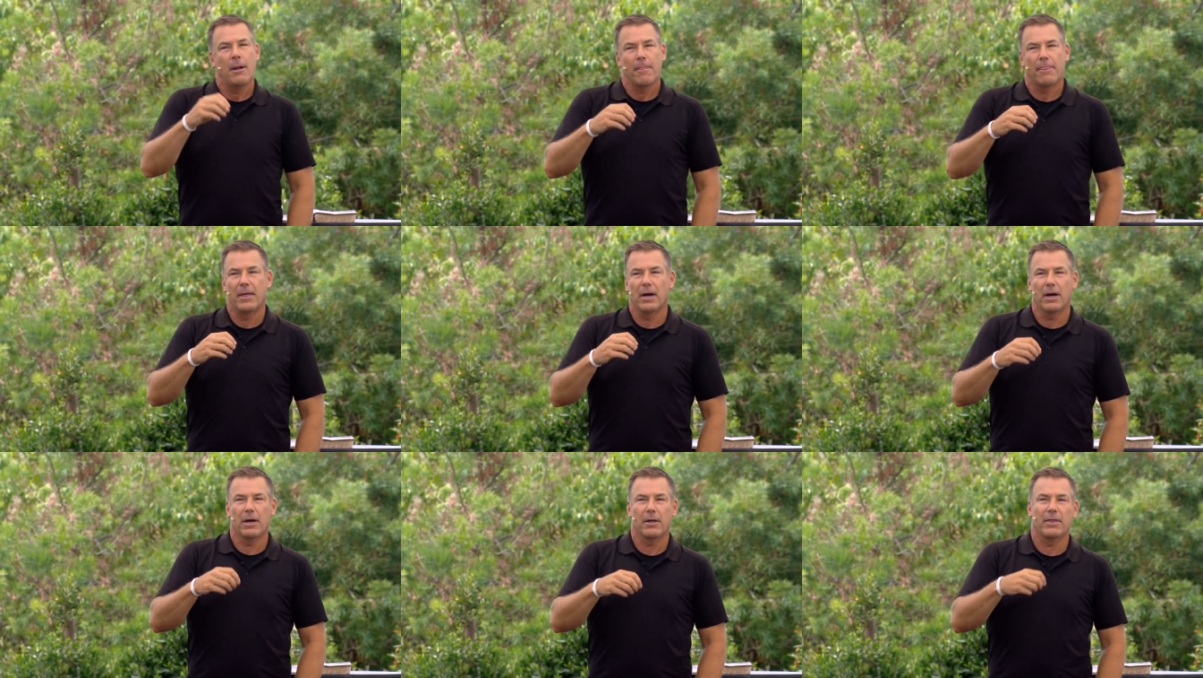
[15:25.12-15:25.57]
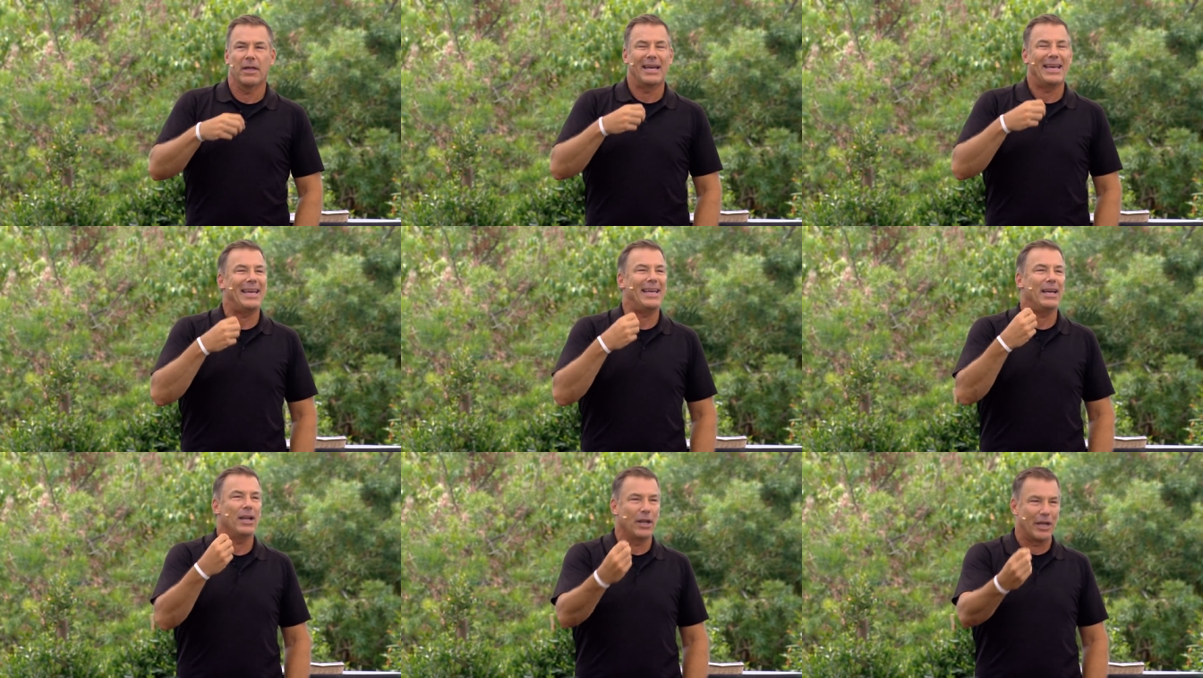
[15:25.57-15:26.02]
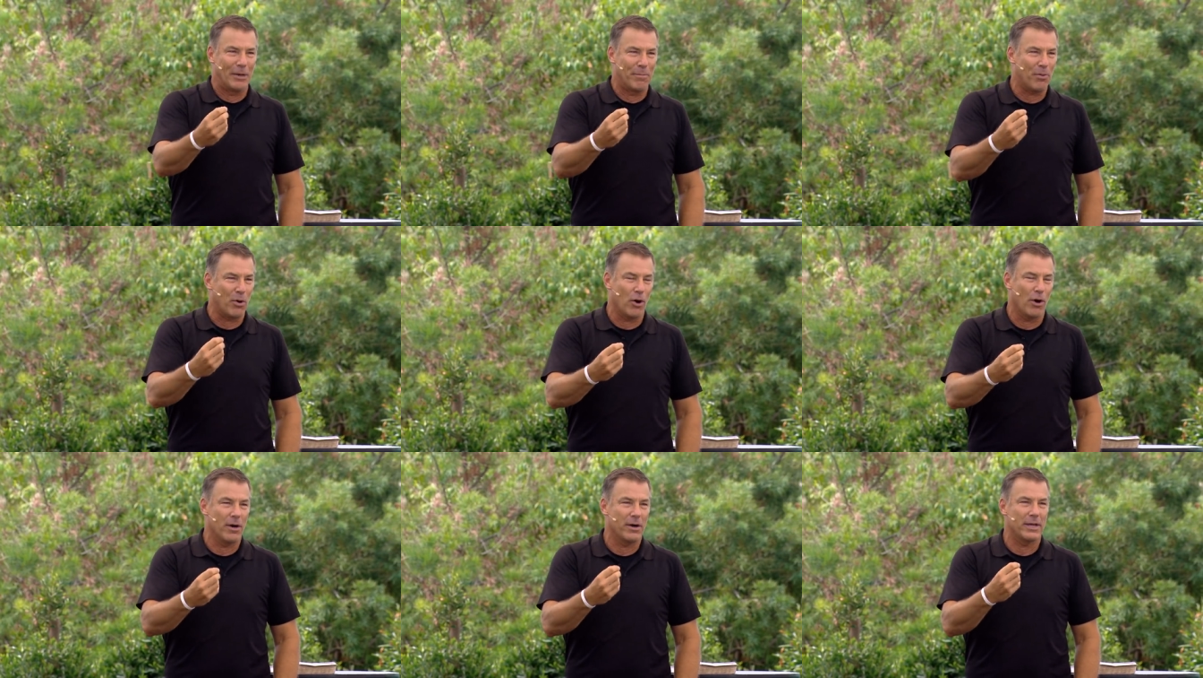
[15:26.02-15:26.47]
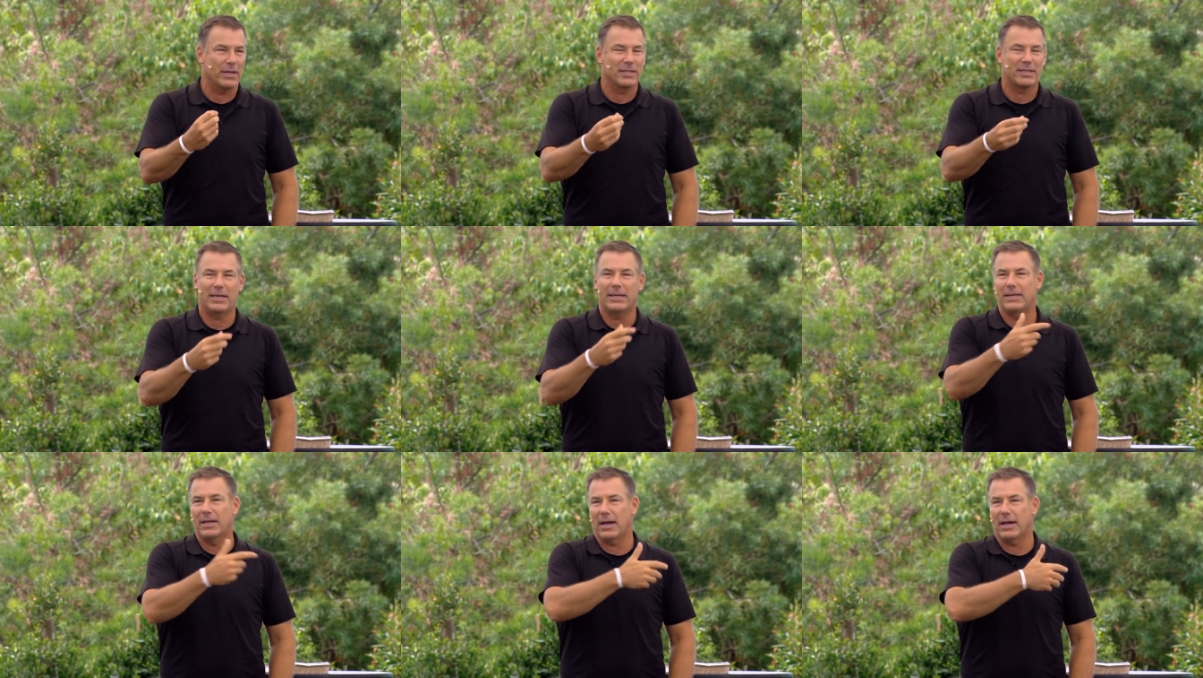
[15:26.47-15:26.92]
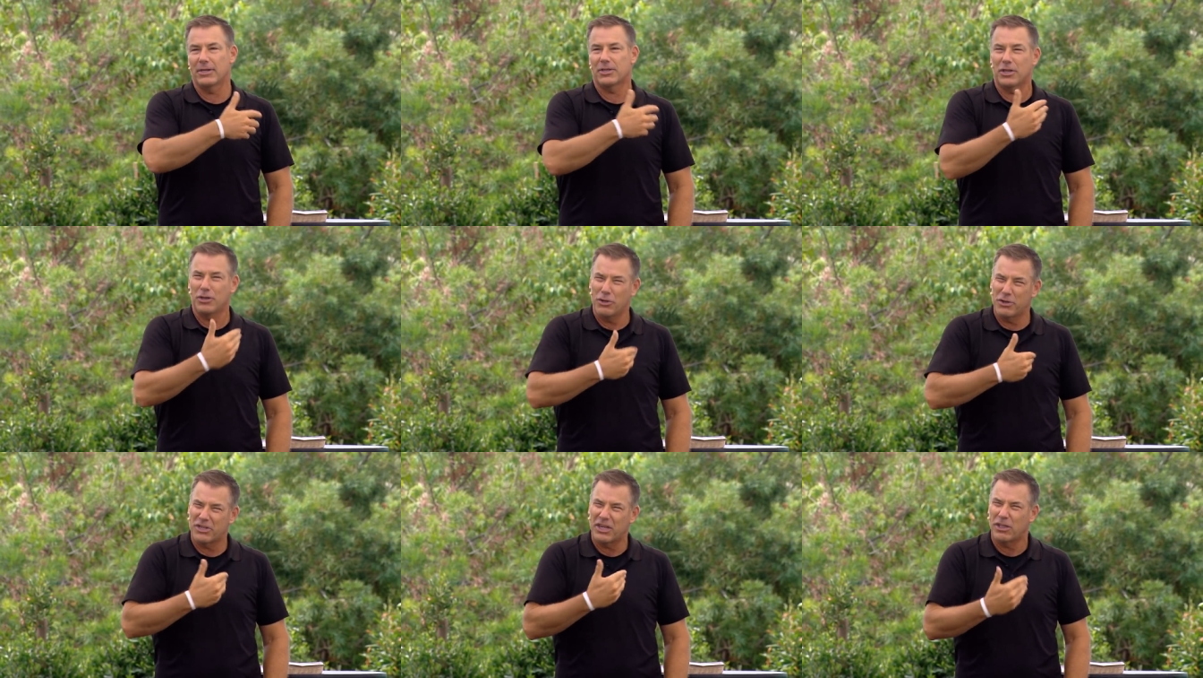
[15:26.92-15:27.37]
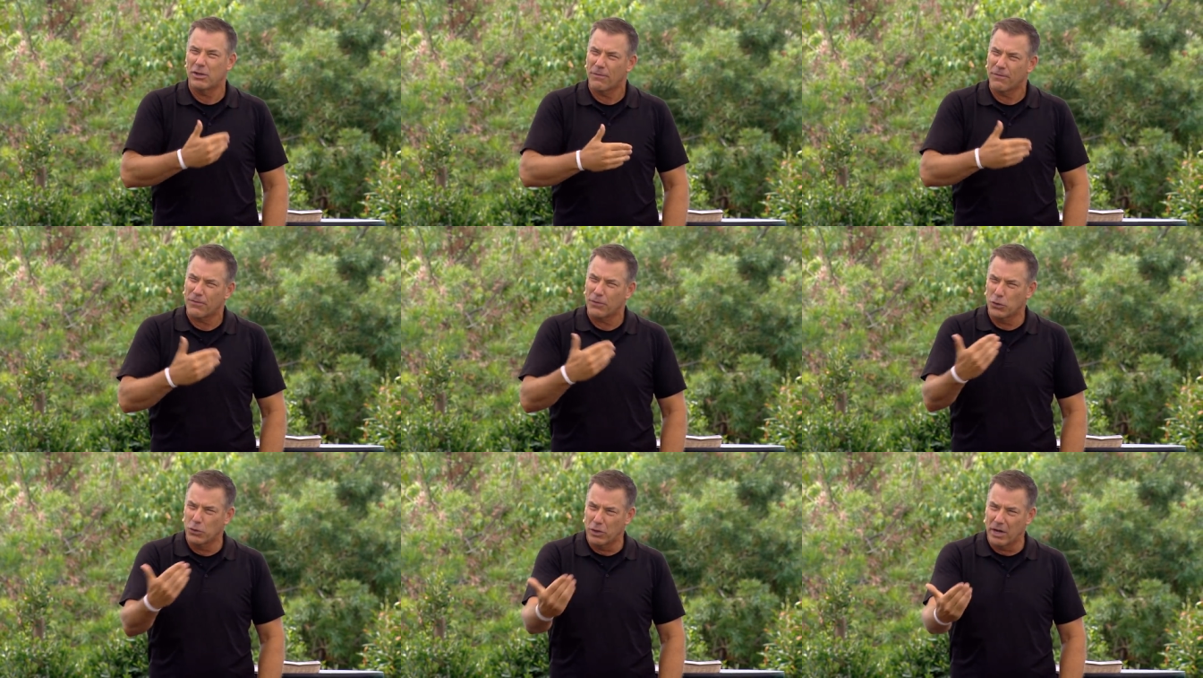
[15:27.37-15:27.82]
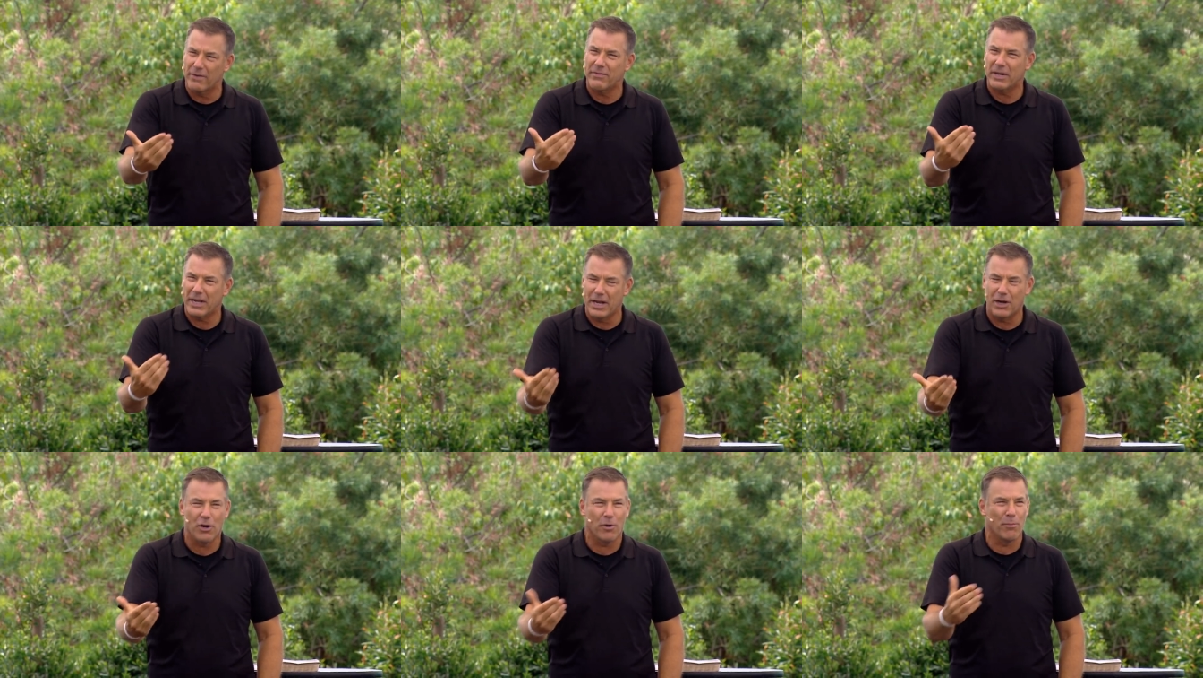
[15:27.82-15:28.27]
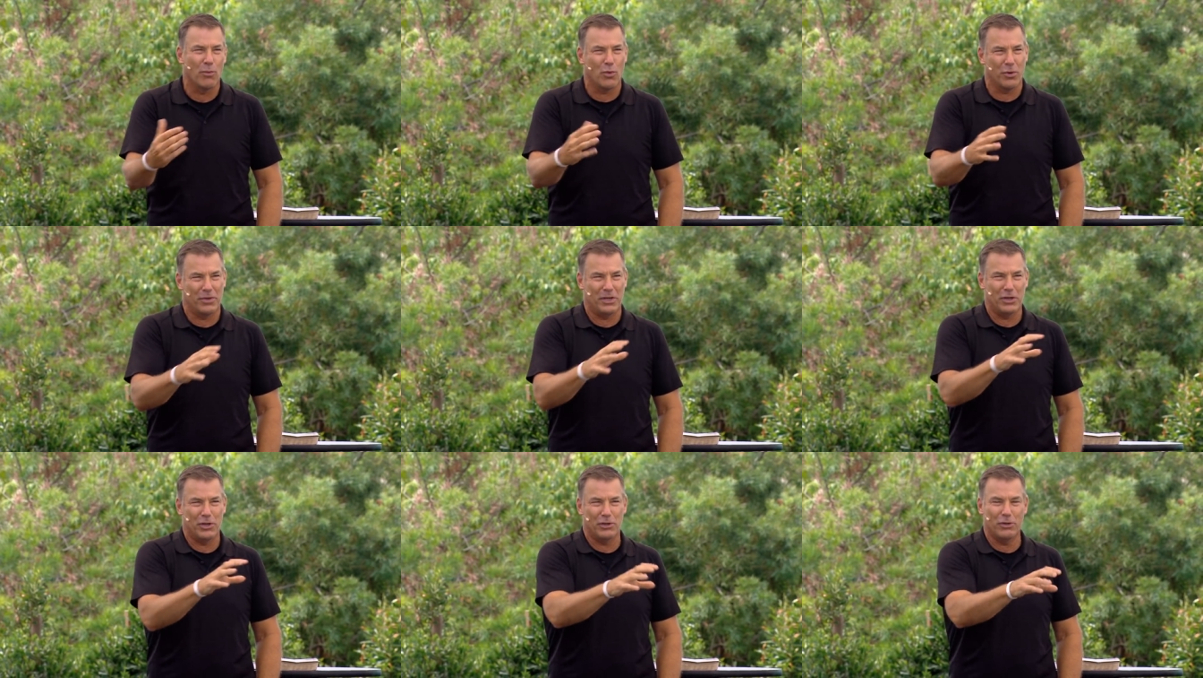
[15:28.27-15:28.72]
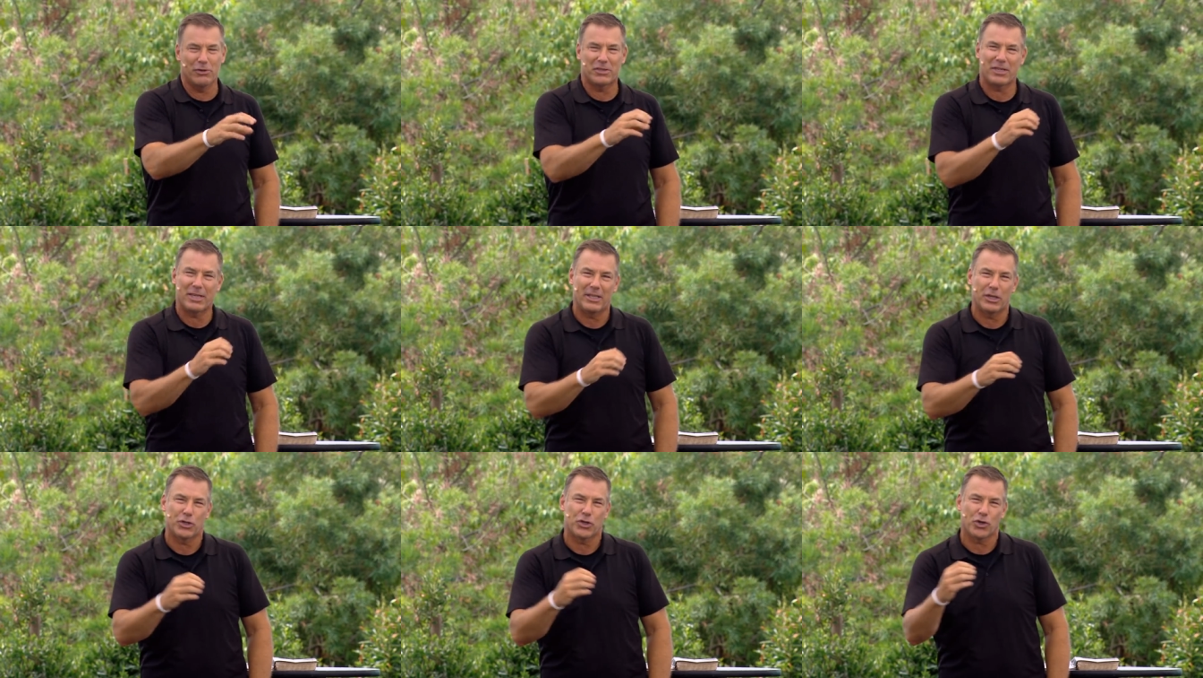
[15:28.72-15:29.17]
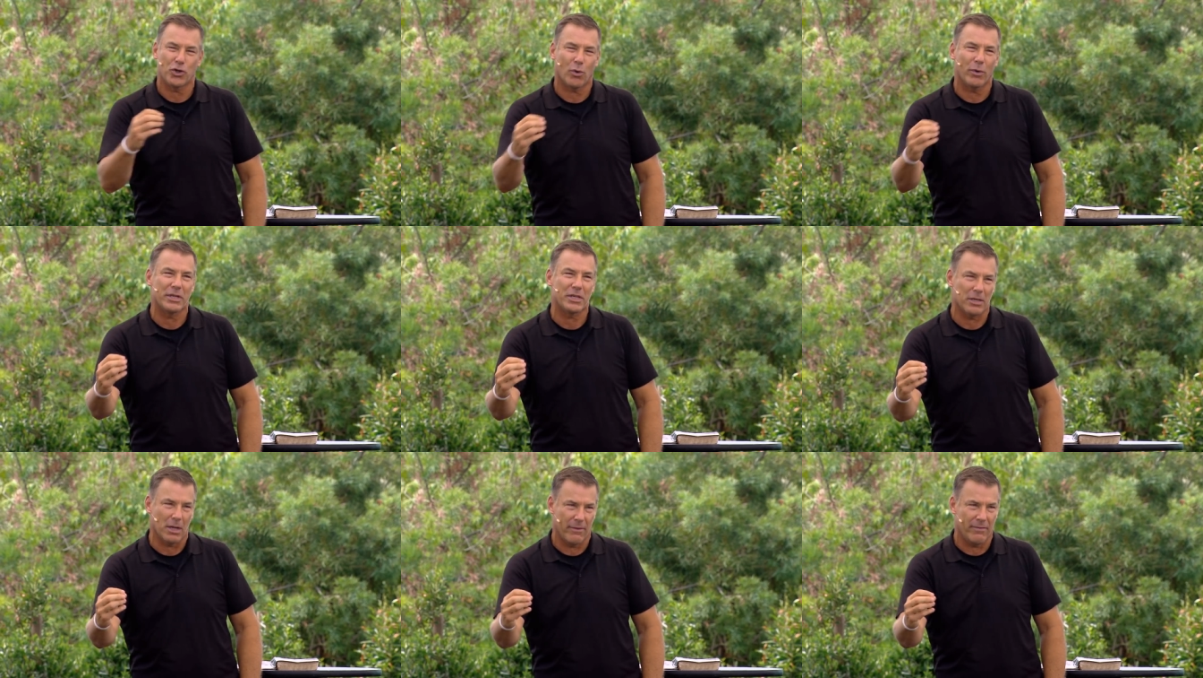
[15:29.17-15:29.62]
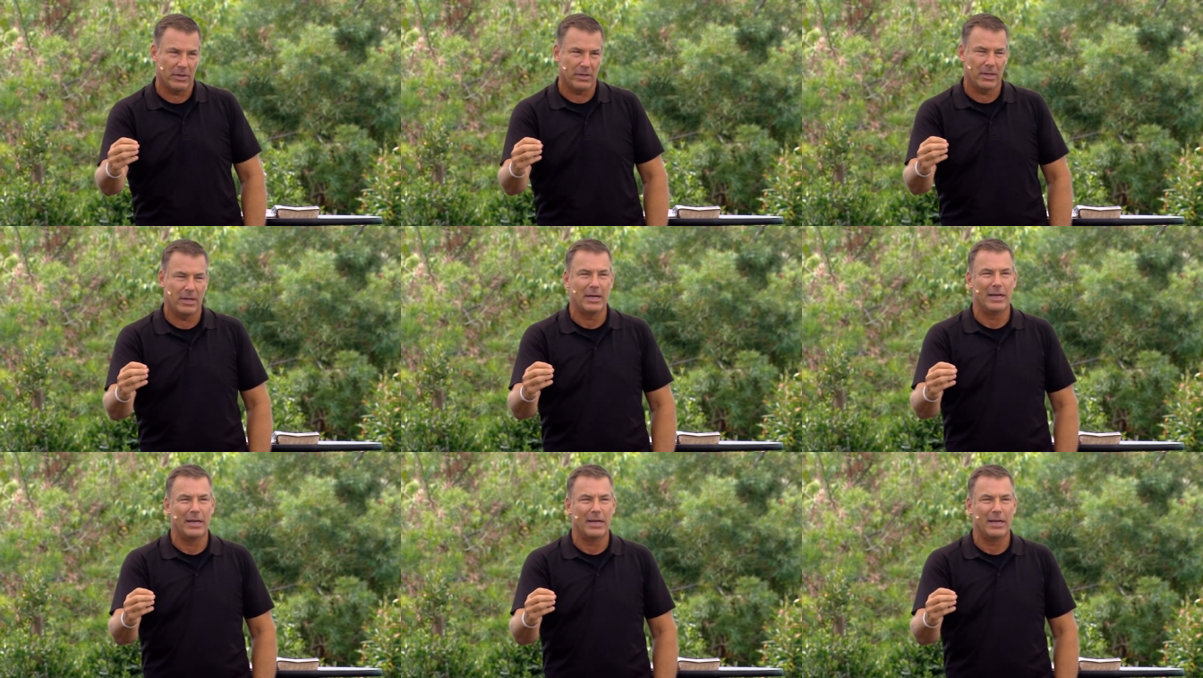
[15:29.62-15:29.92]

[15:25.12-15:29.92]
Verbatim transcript: the, the healing part is he does, and you see the fruit of it here more than you do see the choice of it.